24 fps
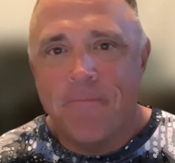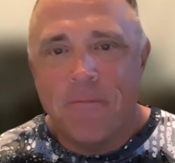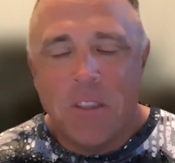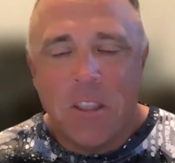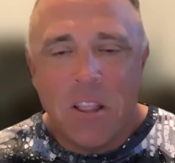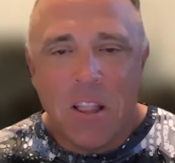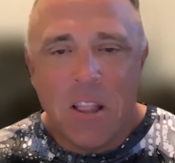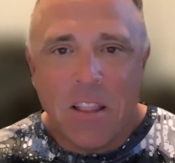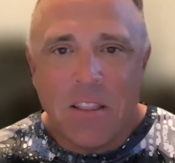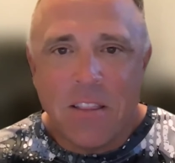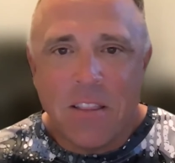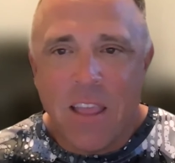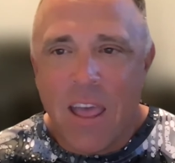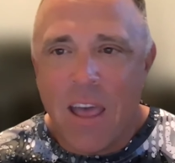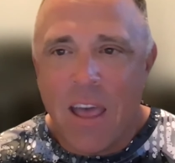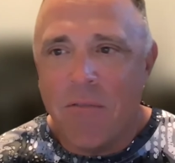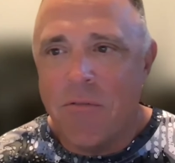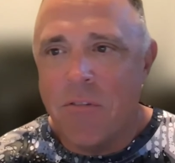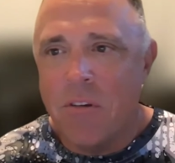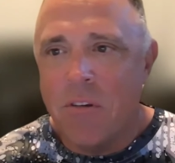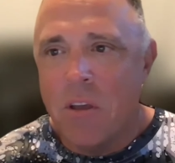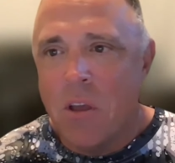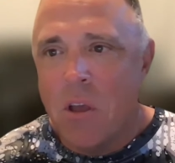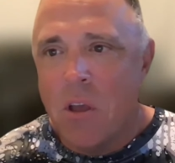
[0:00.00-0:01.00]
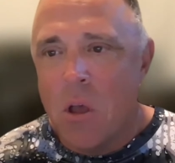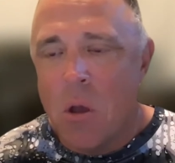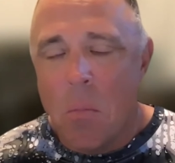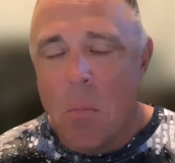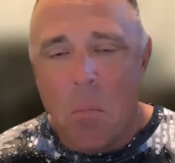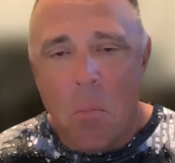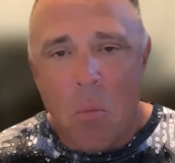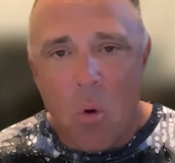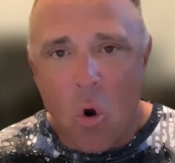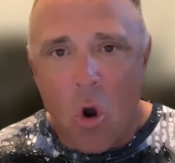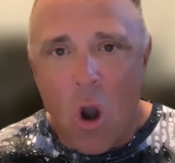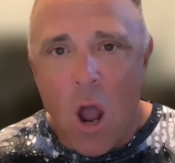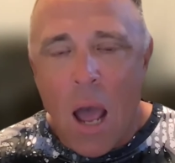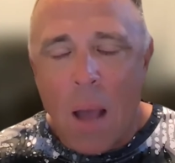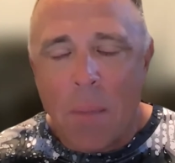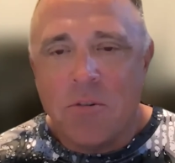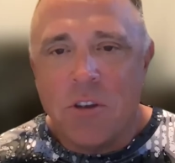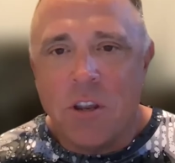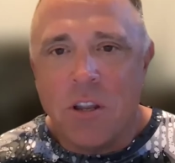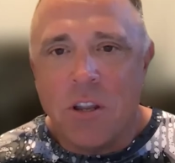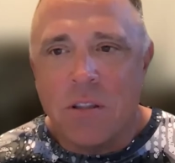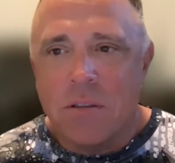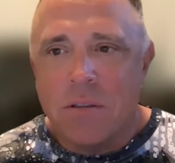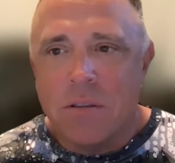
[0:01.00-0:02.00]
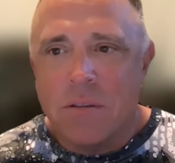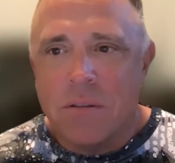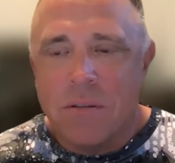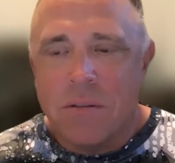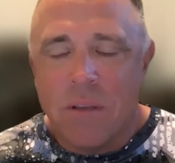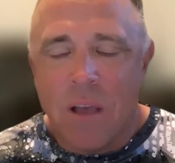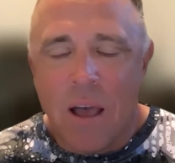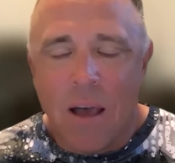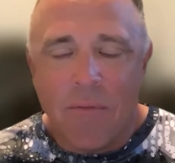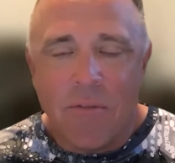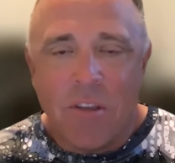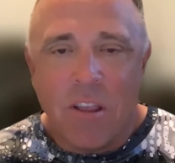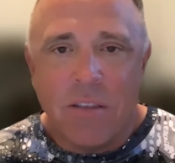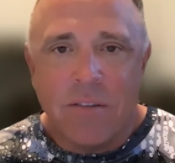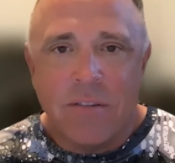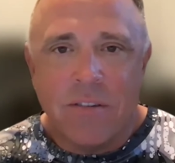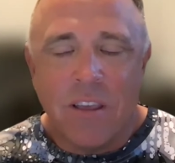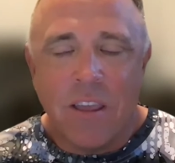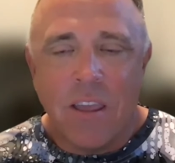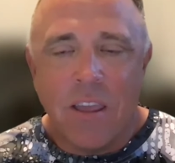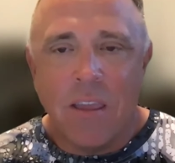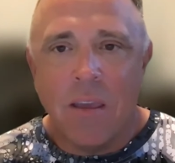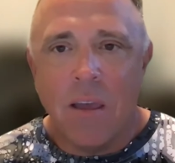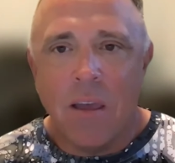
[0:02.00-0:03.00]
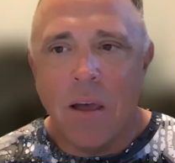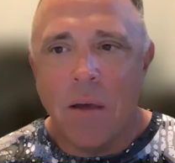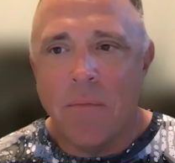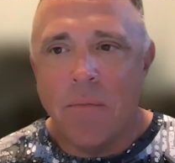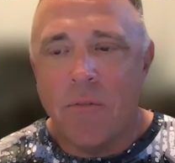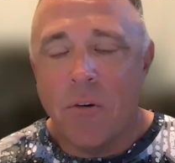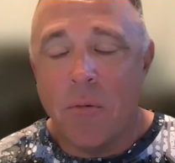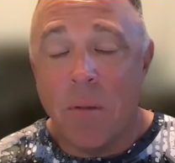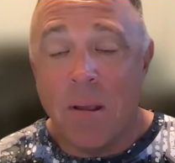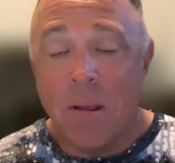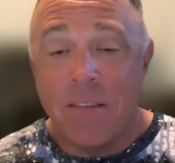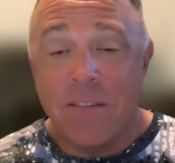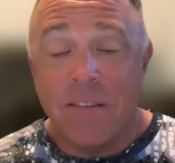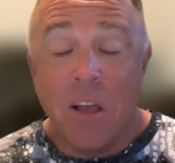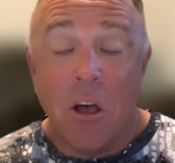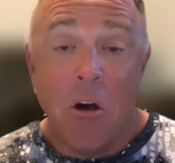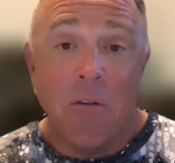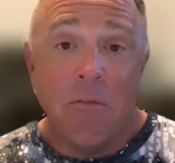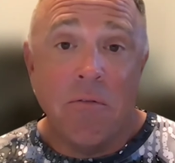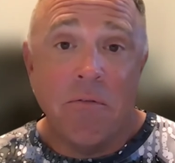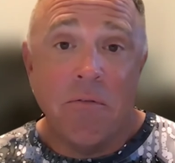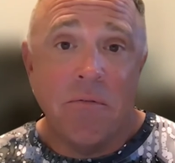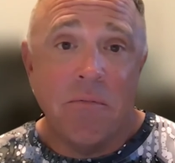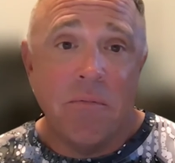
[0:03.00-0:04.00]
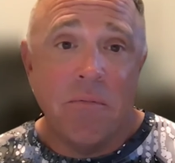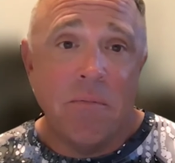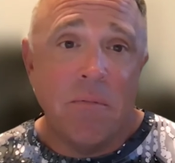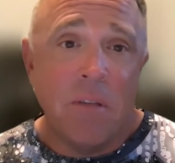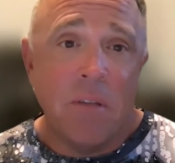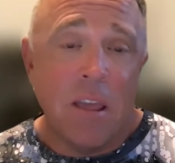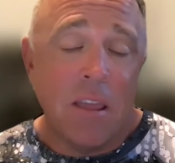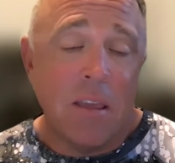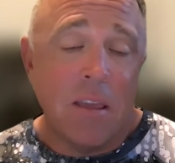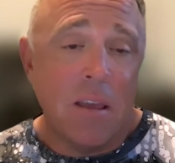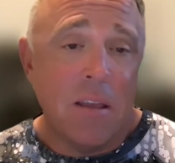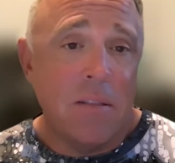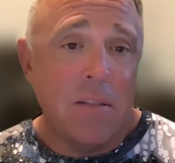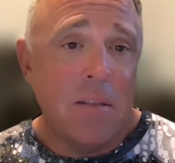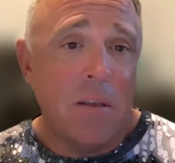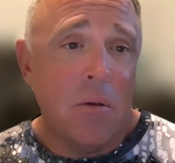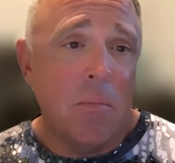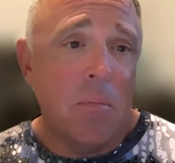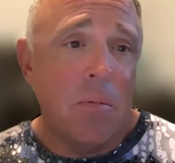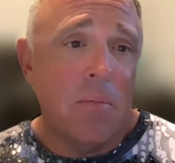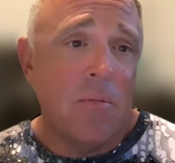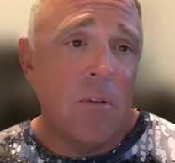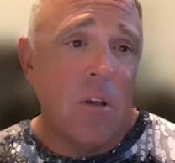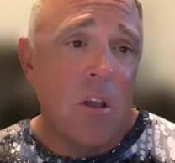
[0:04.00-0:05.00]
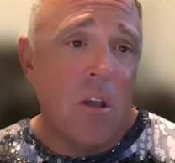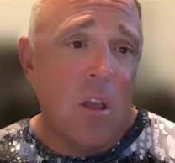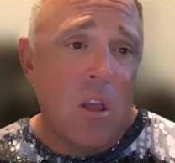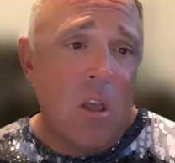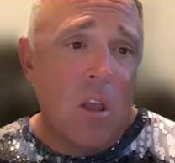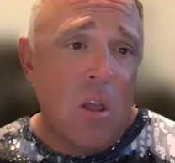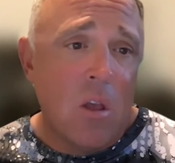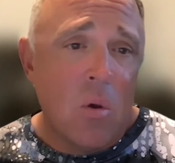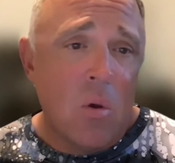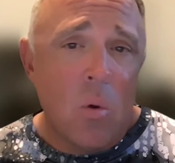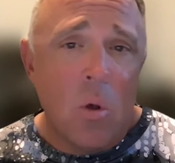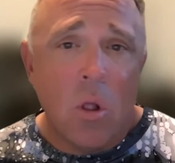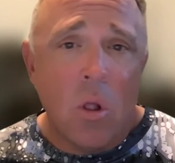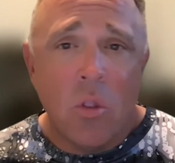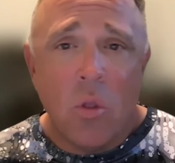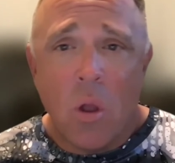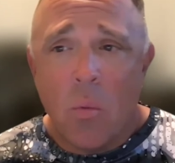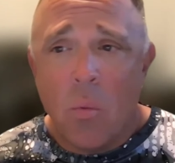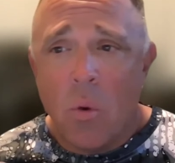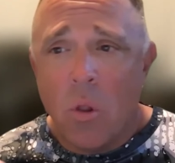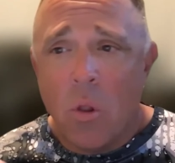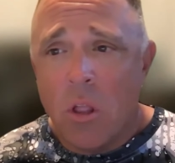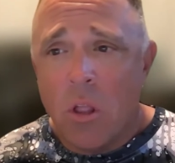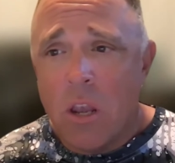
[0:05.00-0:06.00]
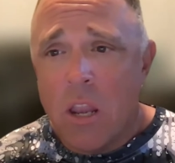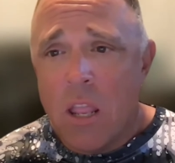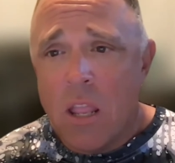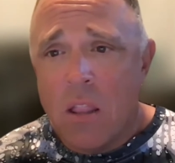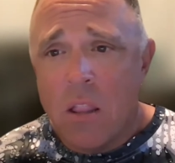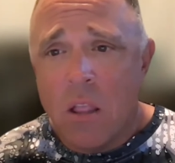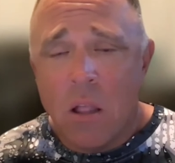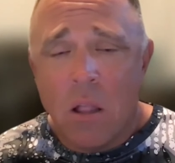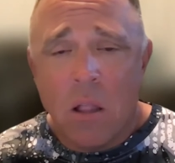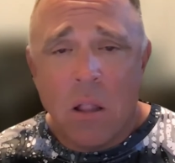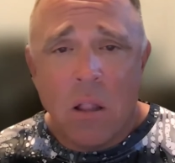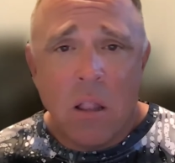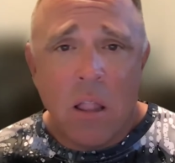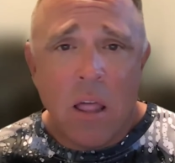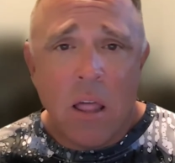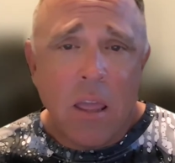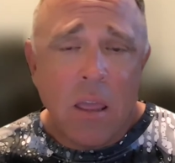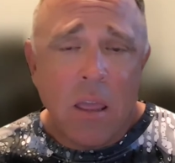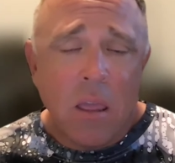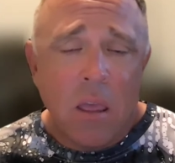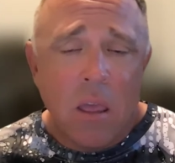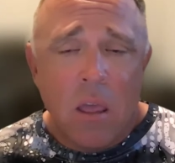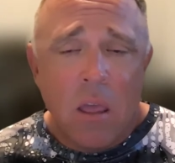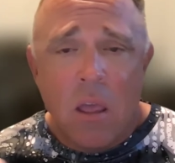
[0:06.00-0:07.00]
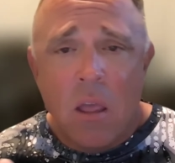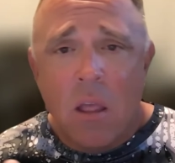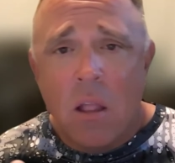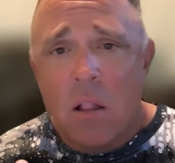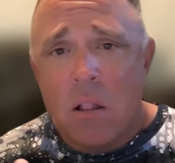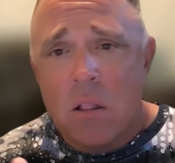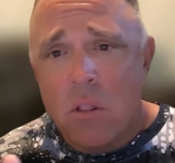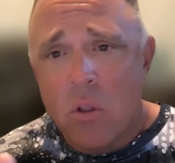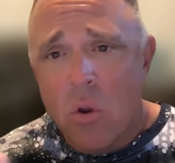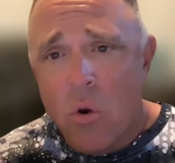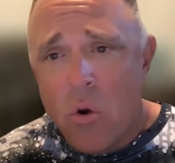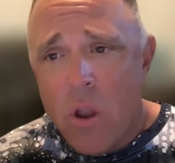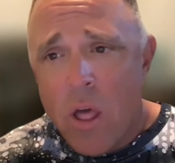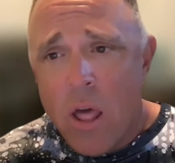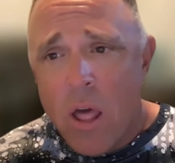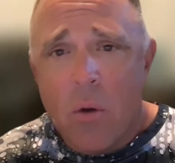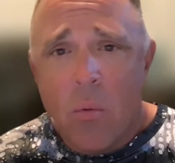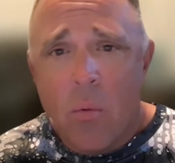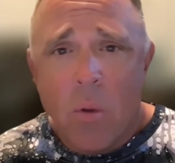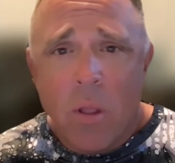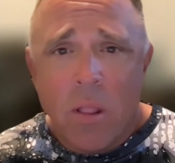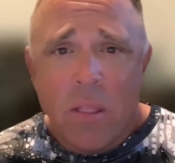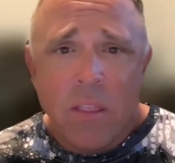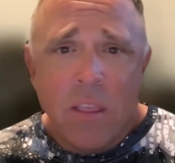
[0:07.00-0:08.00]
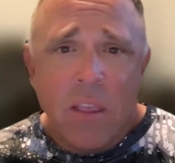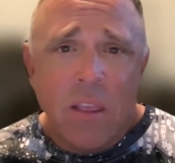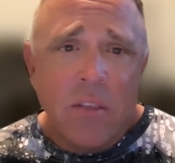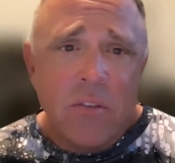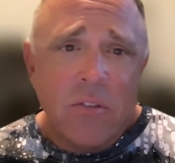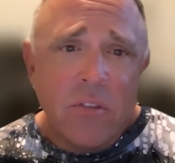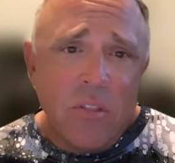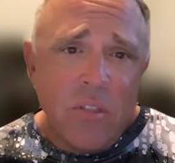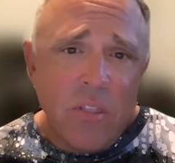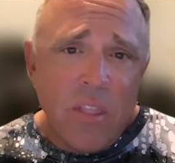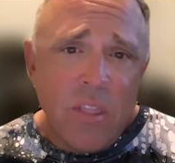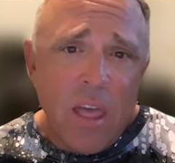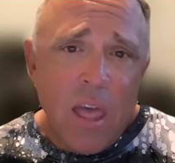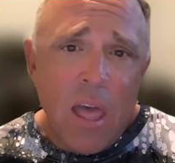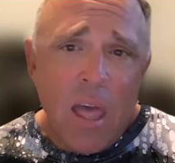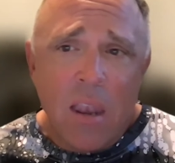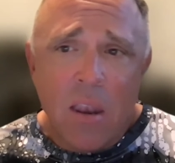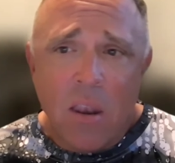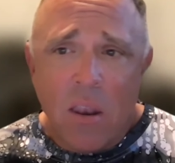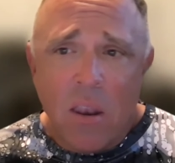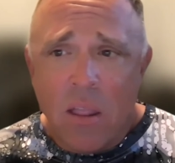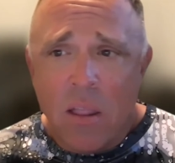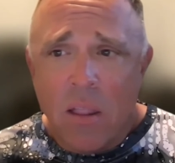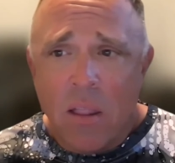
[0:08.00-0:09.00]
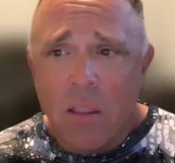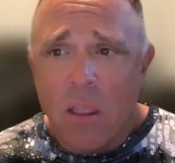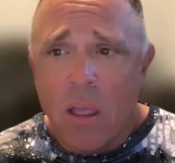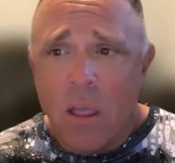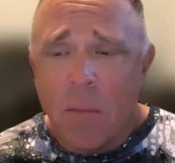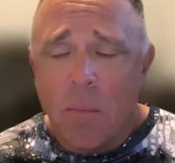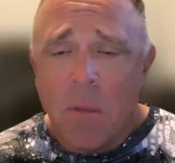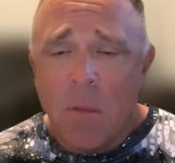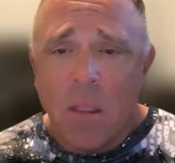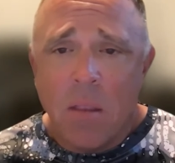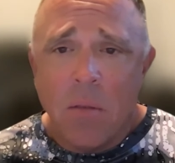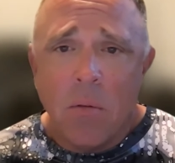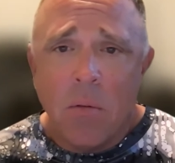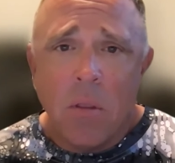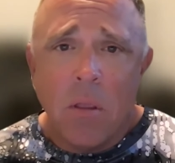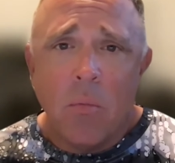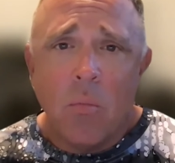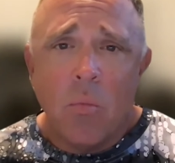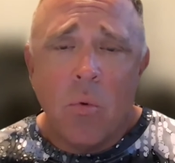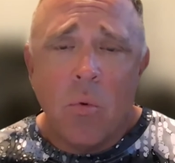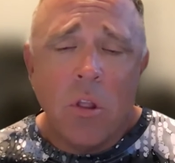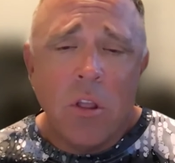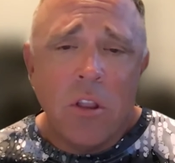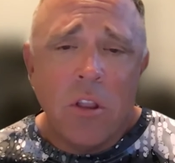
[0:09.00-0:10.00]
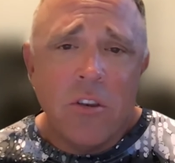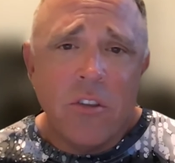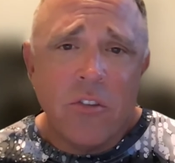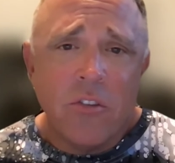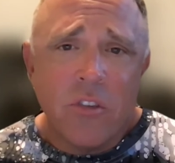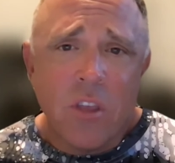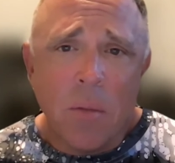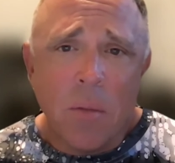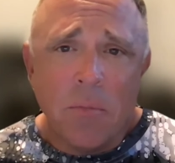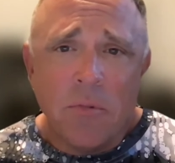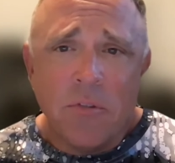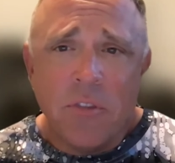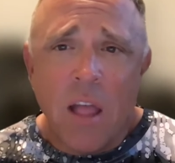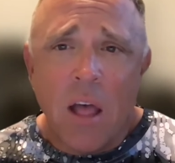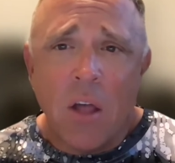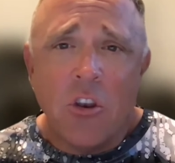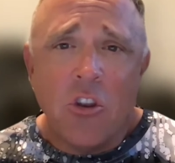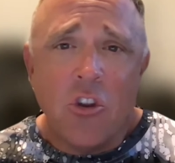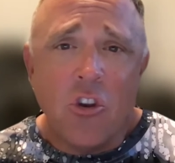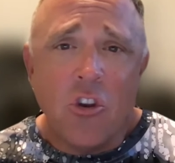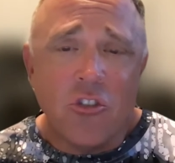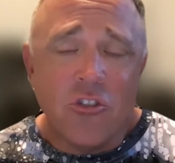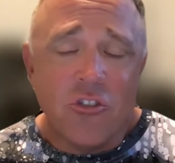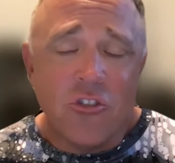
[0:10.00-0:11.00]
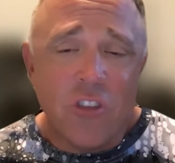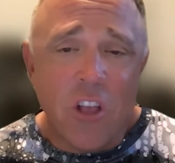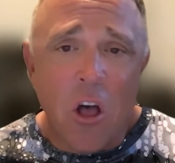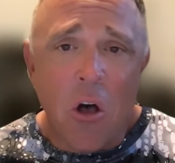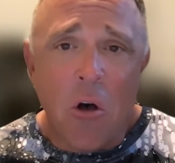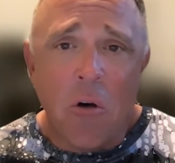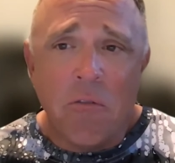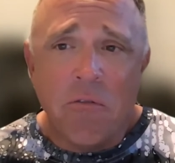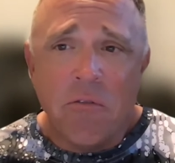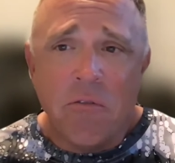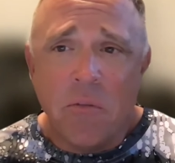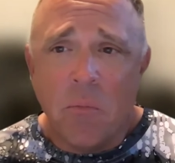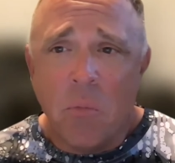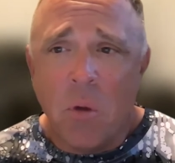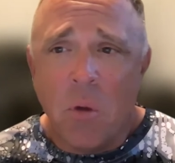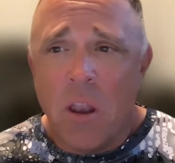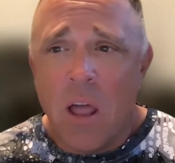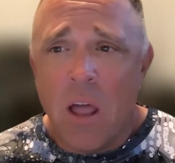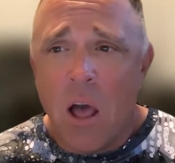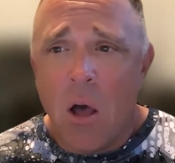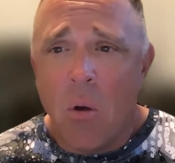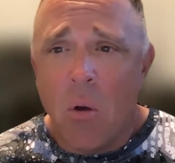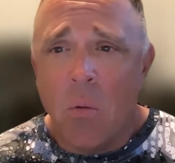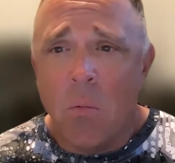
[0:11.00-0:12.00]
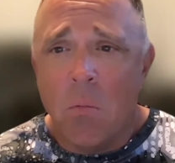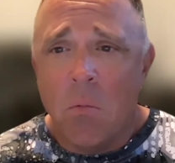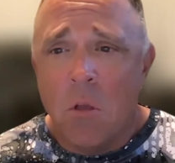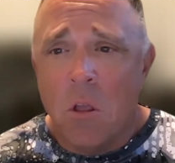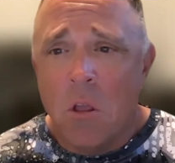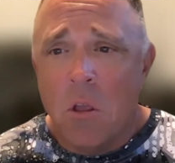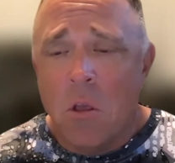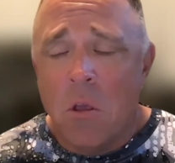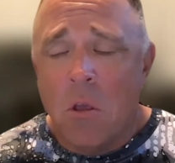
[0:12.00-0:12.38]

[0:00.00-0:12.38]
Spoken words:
you like to have more options, obviously. For myself, like I tell them, well, do I really need to like learn how to rig this and that? And then, I mean, it really just comes down to yourself and how